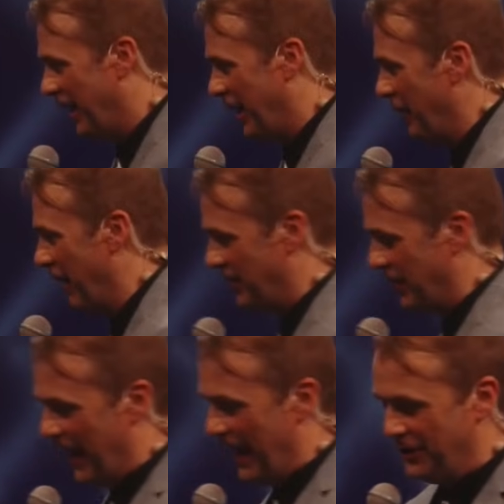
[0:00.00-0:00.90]

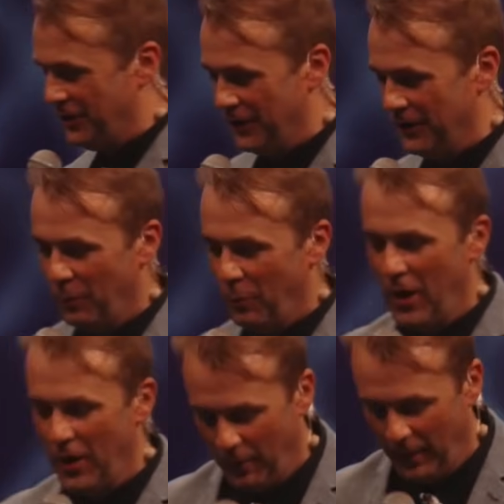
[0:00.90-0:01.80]
Congratulations,
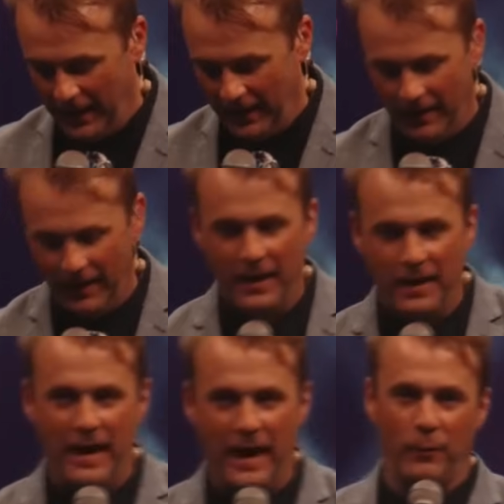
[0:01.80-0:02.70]
what a win.
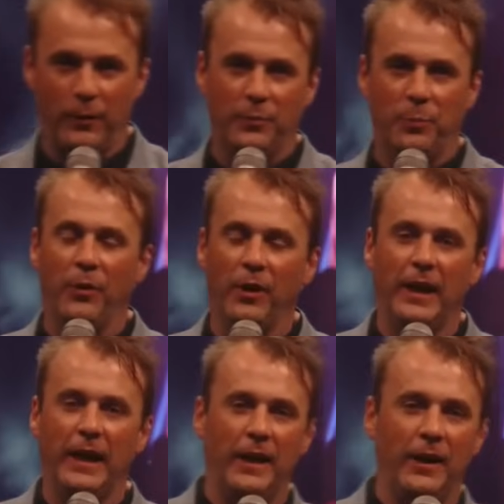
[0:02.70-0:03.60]
That was
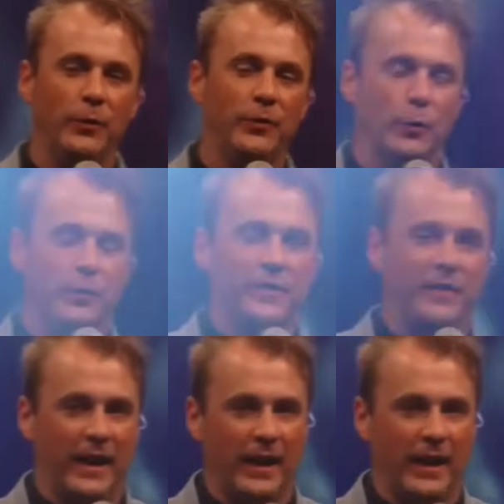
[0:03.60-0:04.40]
brilliant. It was good to see